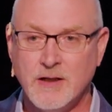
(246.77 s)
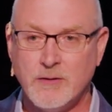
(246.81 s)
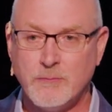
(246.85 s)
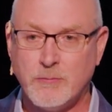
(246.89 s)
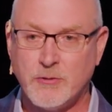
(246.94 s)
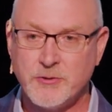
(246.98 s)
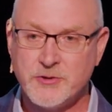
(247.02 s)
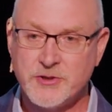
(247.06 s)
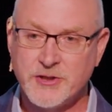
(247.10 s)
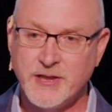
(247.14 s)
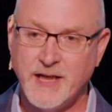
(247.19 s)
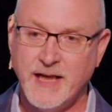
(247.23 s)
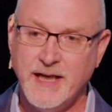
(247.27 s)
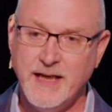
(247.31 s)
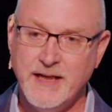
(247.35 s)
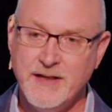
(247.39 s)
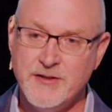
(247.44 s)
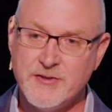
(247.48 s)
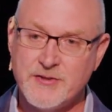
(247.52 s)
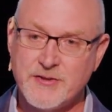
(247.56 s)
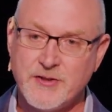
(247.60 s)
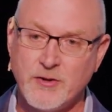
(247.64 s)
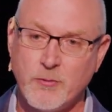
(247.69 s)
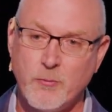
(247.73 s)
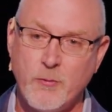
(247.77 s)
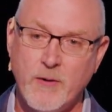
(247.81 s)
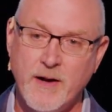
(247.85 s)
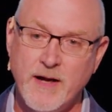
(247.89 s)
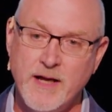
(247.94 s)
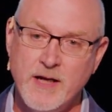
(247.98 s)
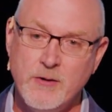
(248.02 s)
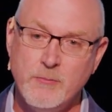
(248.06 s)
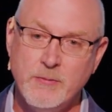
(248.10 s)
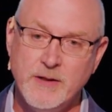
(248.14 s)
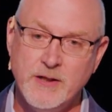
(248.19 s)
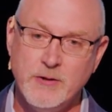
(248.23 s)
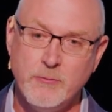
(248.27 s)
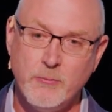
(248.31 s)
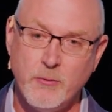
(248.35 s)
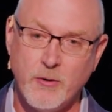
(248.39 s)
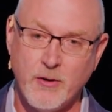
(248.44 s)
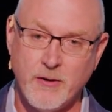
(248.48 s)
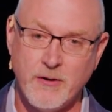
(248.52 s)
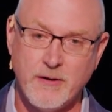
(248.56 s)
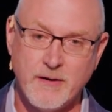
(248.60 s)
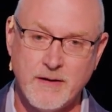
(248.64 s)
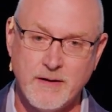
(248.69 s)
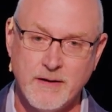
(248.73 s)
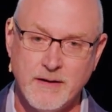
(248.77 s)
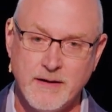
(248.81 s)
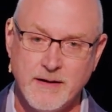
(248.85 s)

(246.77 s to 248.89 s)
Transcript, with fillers: will change the way we work.